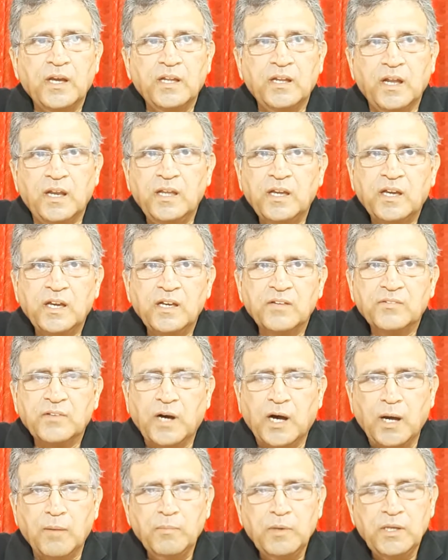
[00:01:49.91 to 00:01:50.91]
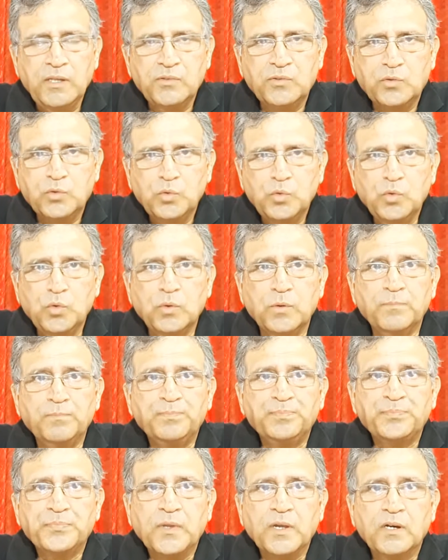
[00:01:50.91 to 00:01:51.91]
In any case, the army is too
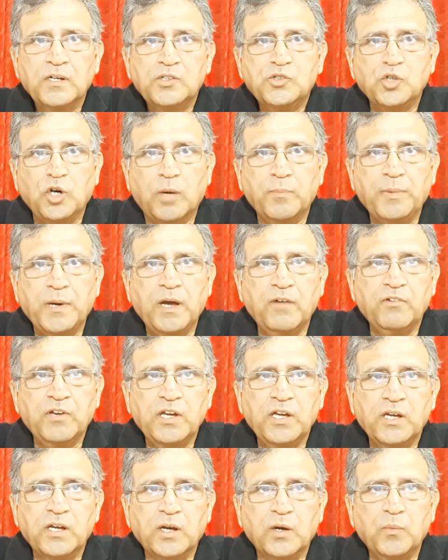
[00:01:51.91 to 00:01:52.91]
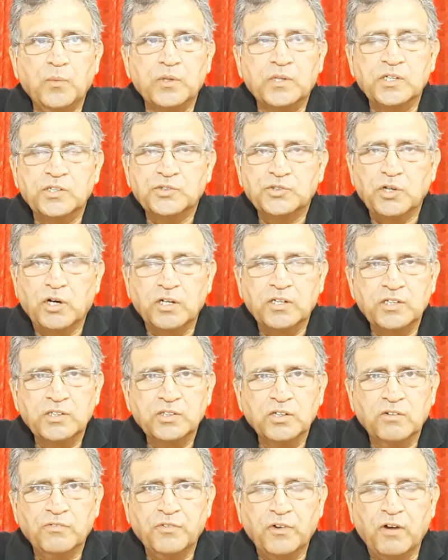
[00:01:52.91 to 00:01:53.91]
top-heavy with a
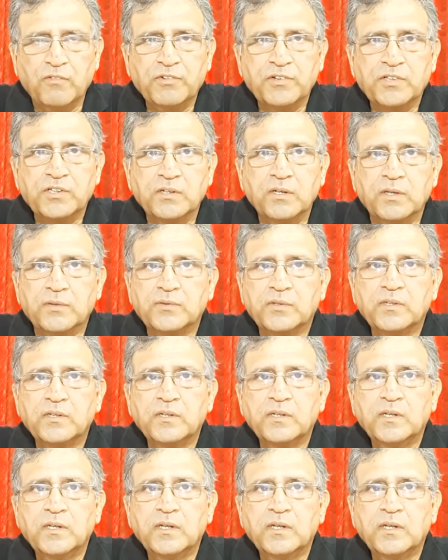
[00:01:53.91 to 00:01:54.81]
shortage of officers